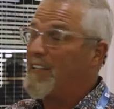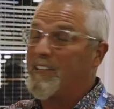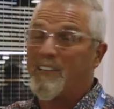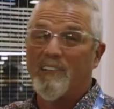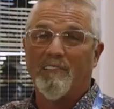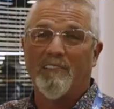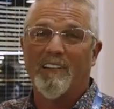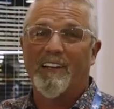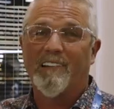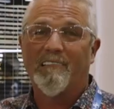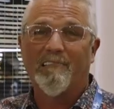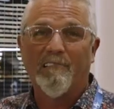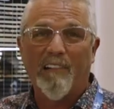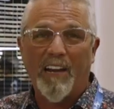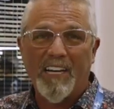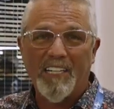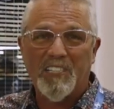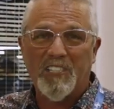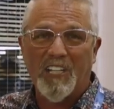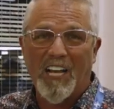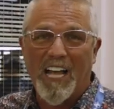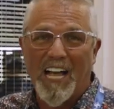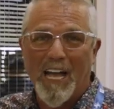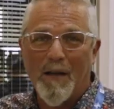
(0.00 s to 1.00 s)
They're doing a
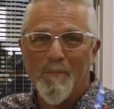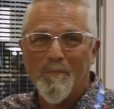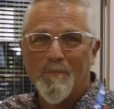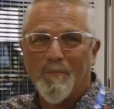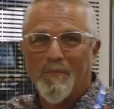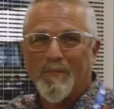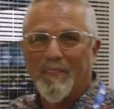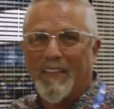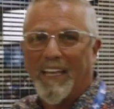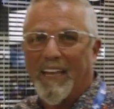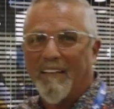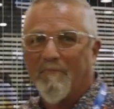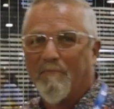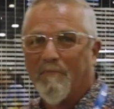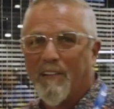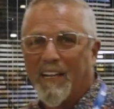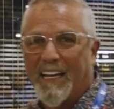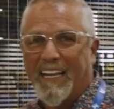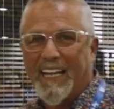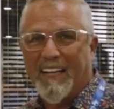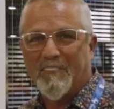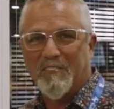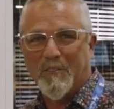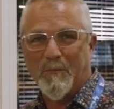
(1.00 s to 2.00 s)
great job. They
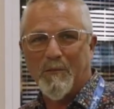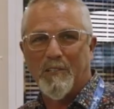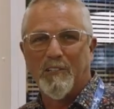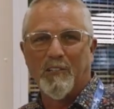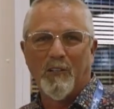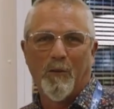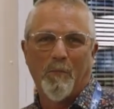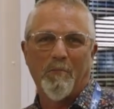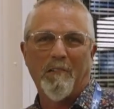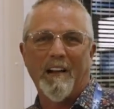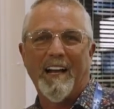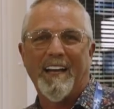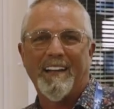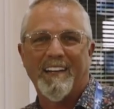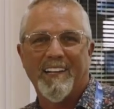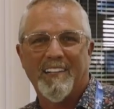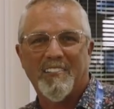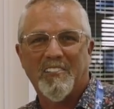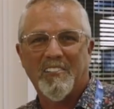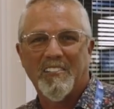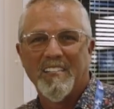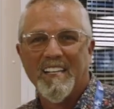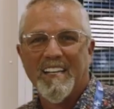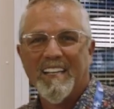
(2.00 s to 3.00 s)
really have some cool
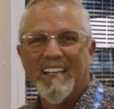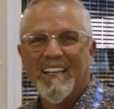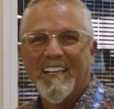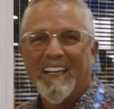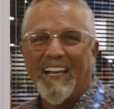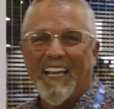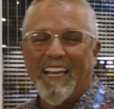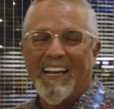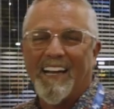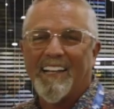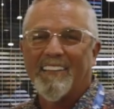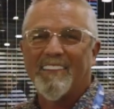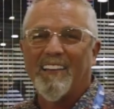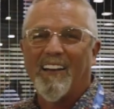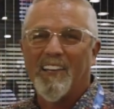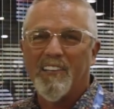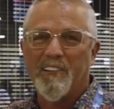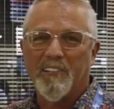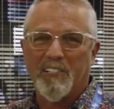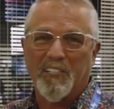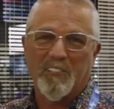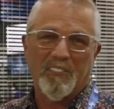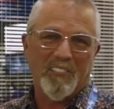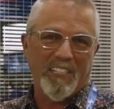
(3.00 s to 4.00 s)
products. And I thought
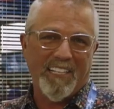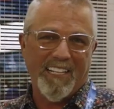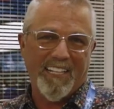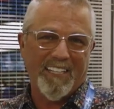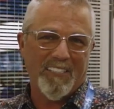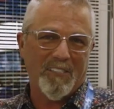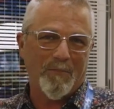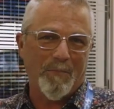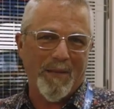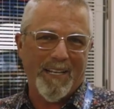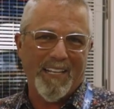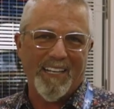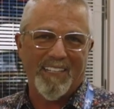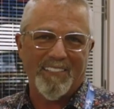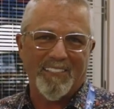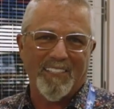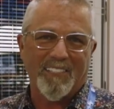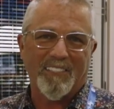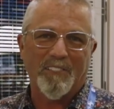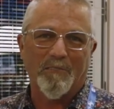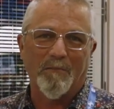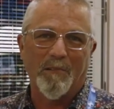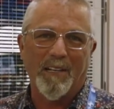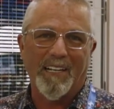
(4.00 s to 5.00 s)
you should see this because
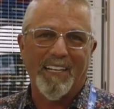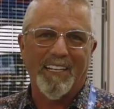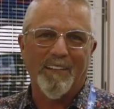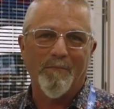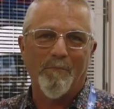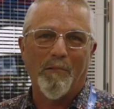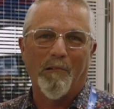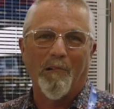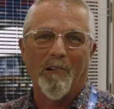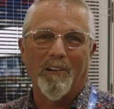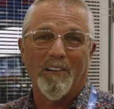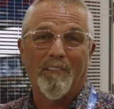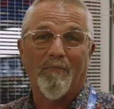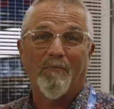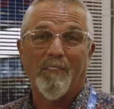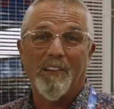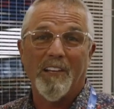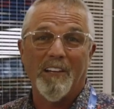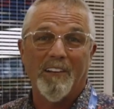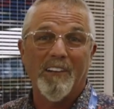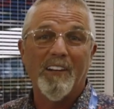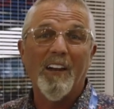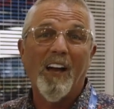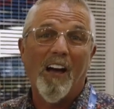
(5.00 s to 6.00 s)
it's really important for
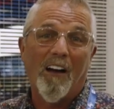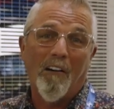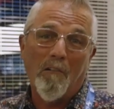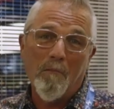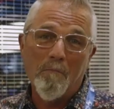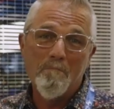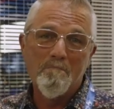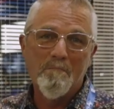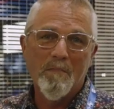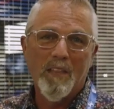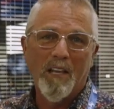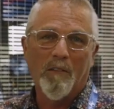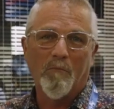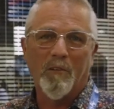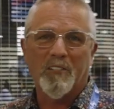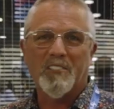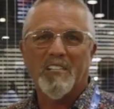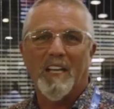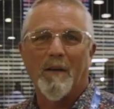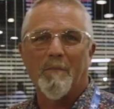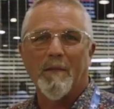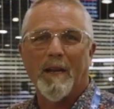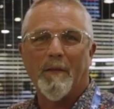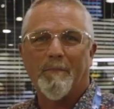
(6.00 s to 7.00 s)
you to know
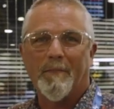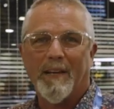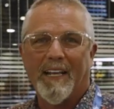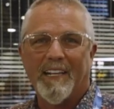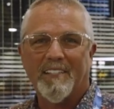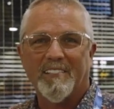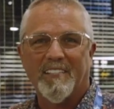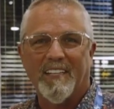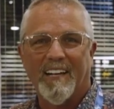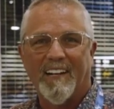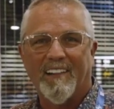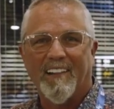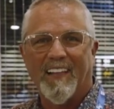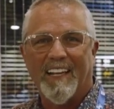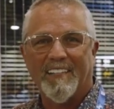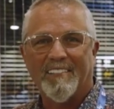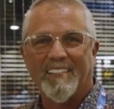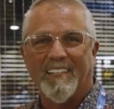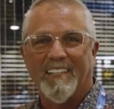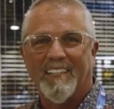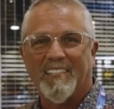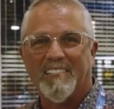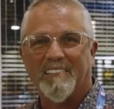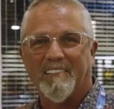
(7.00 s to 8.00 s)
what's coming up next in the
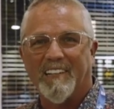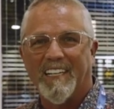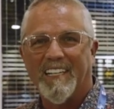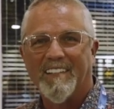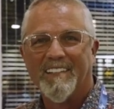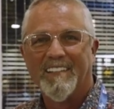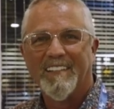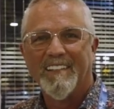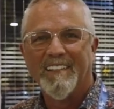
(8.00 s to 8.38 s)
glass industry.